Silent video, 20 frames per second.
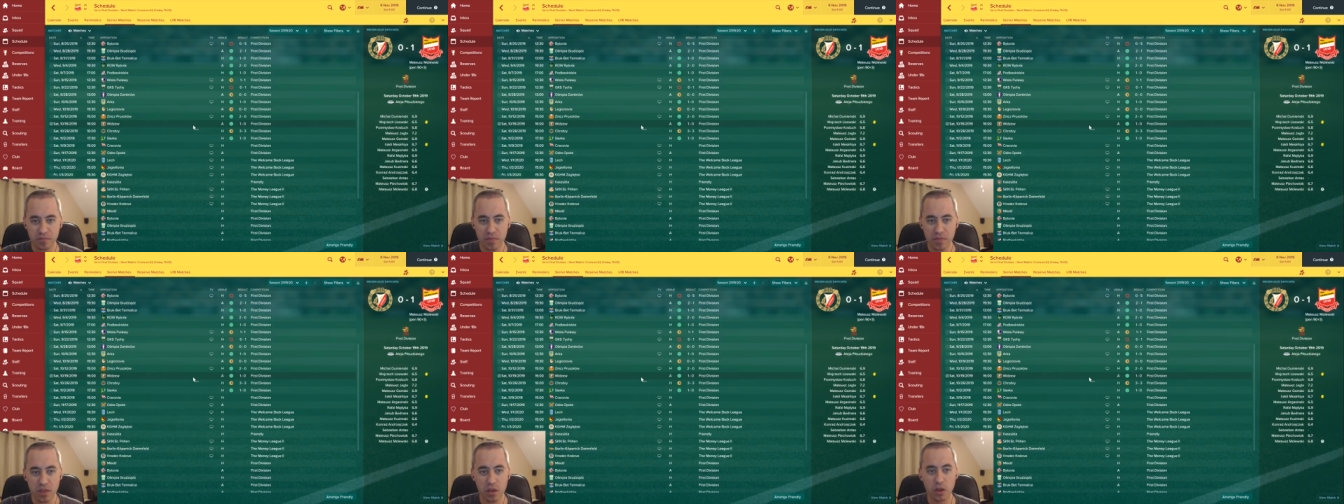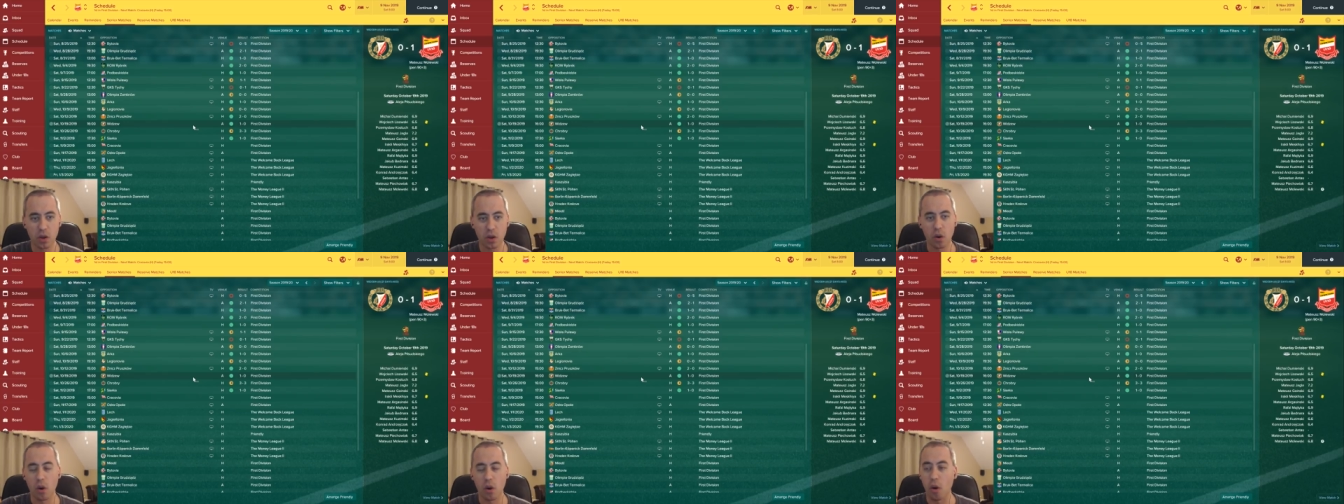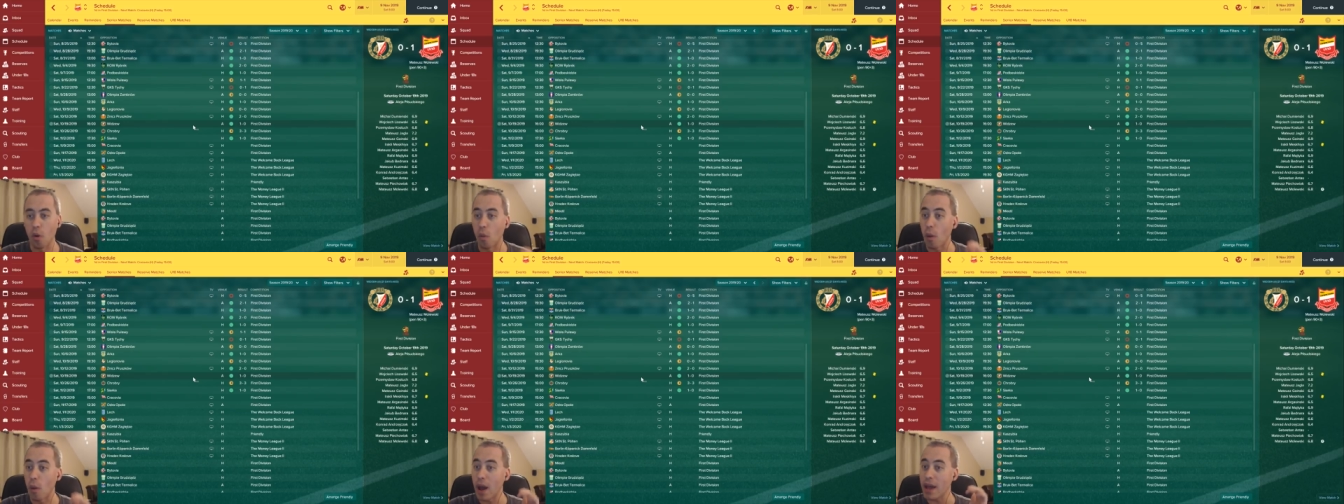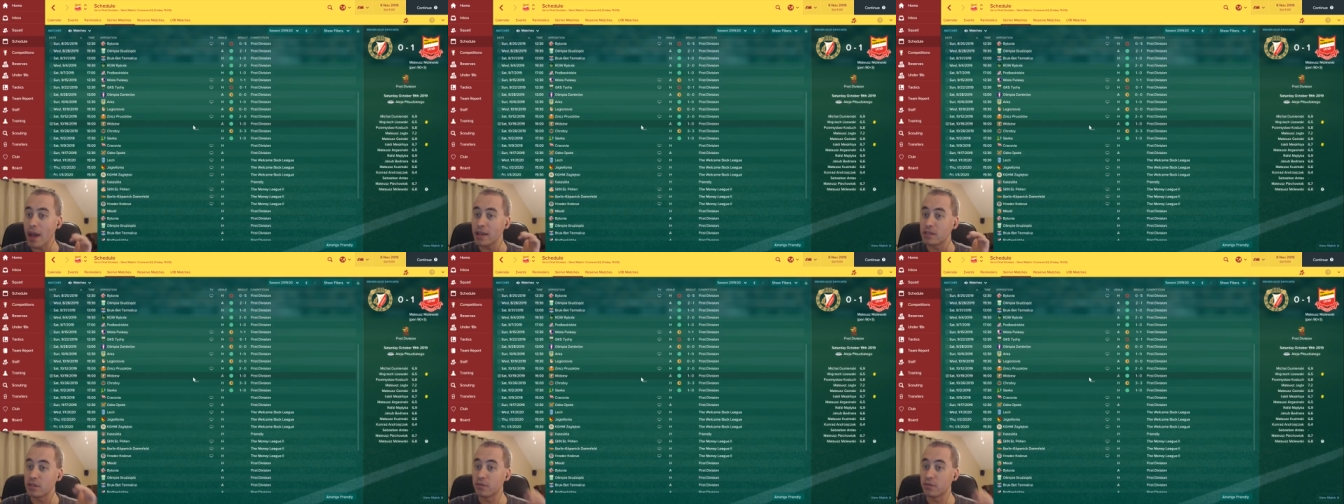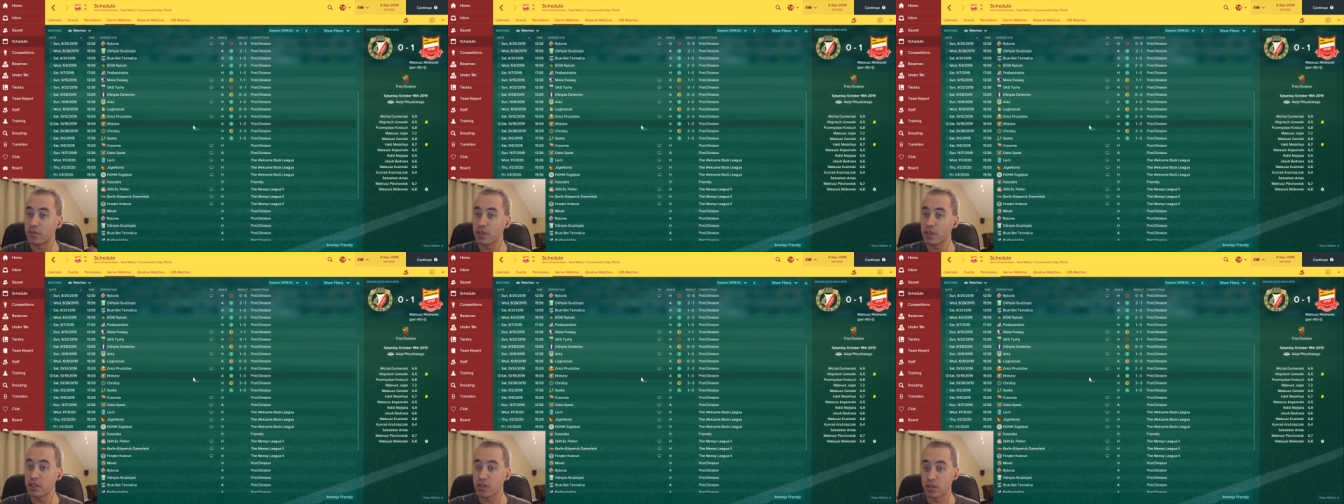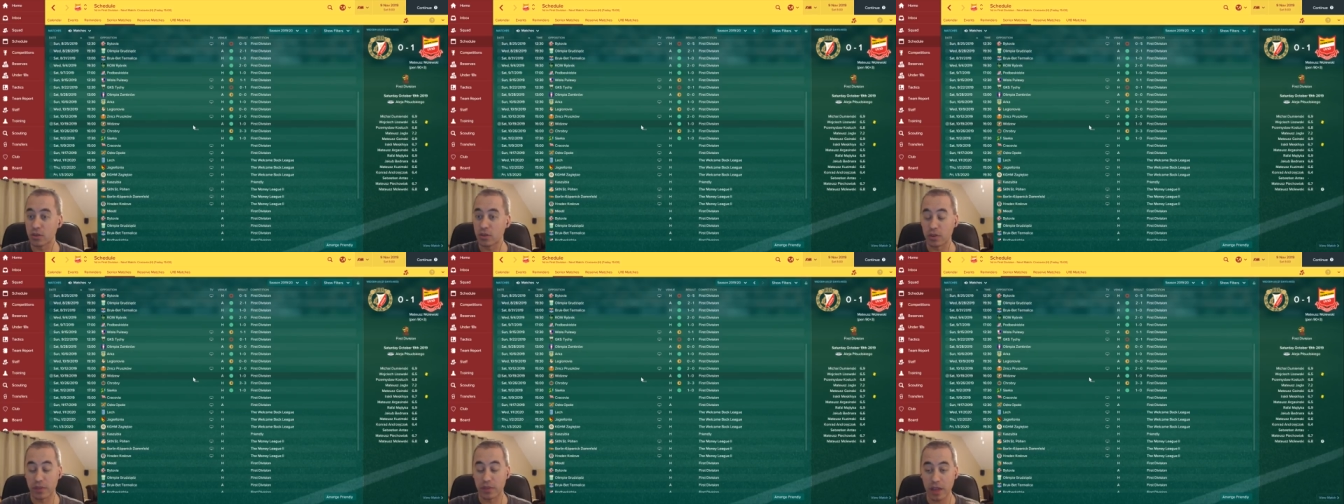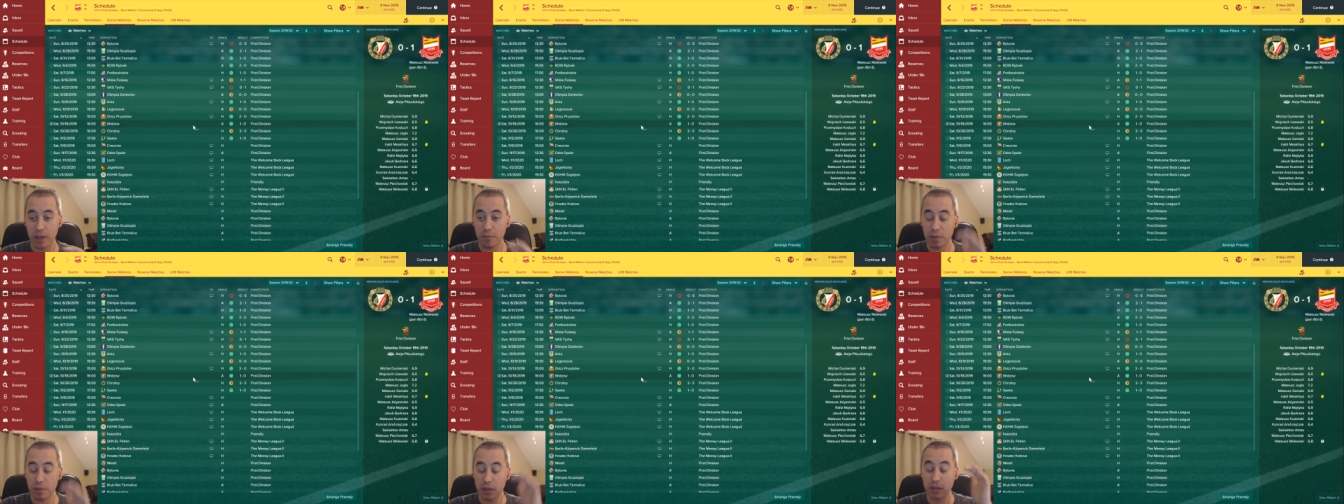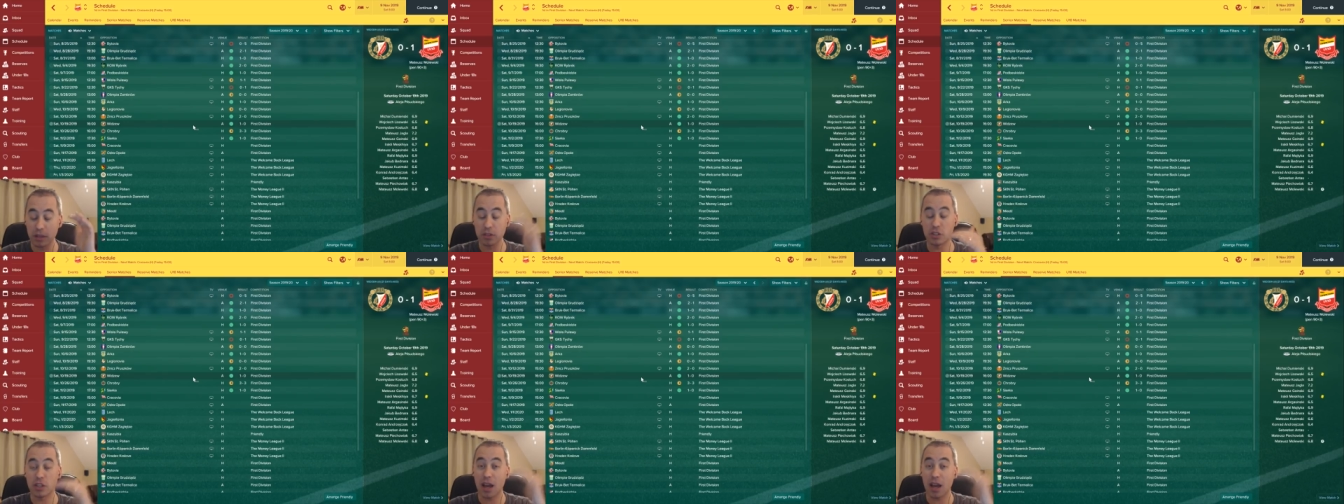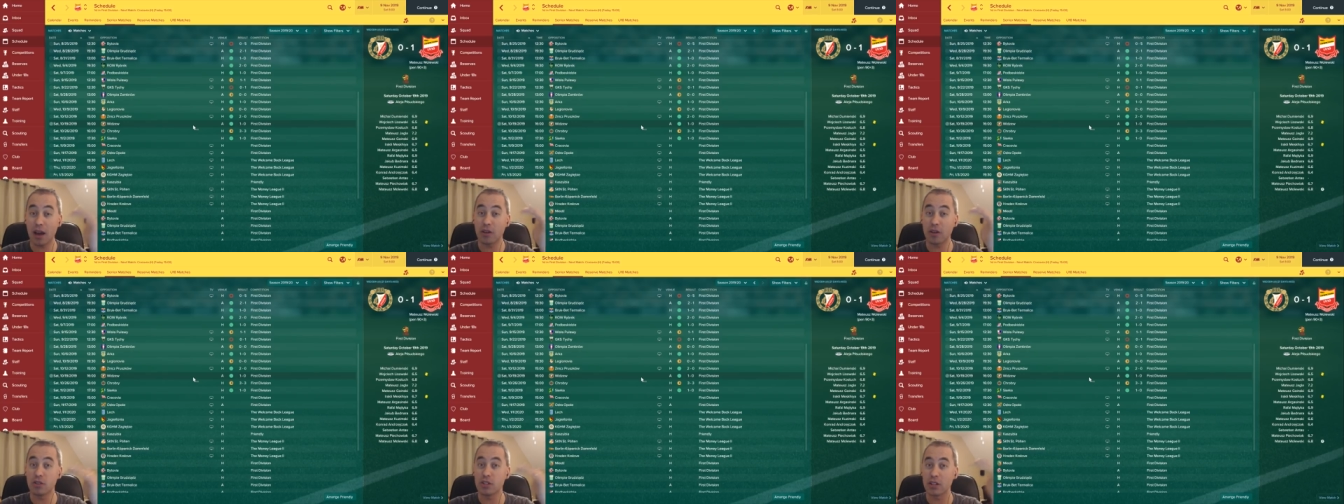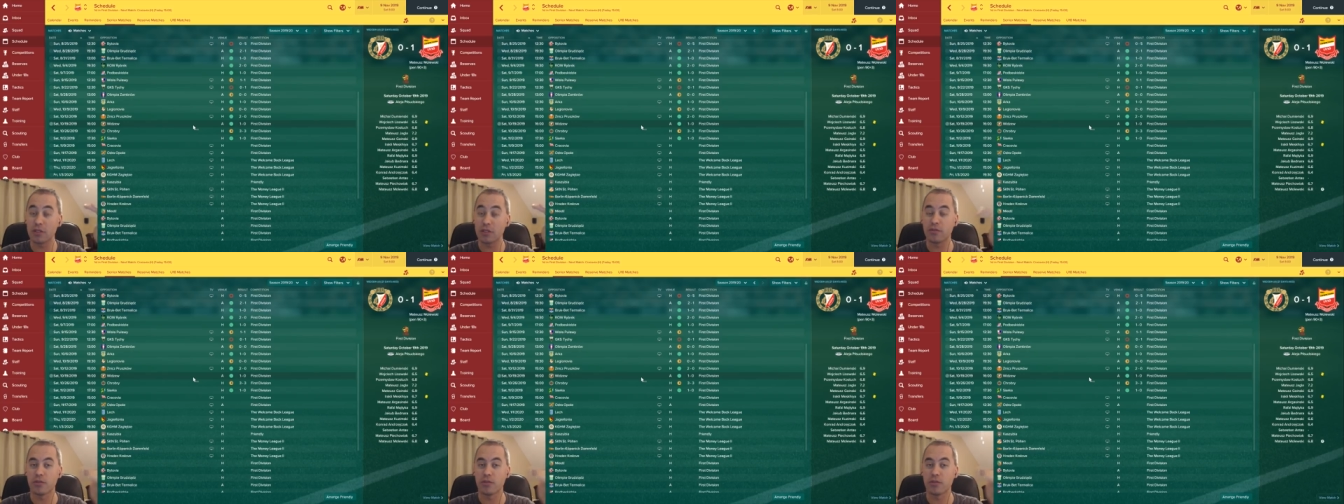Go away to Vizdu, and they've been challenging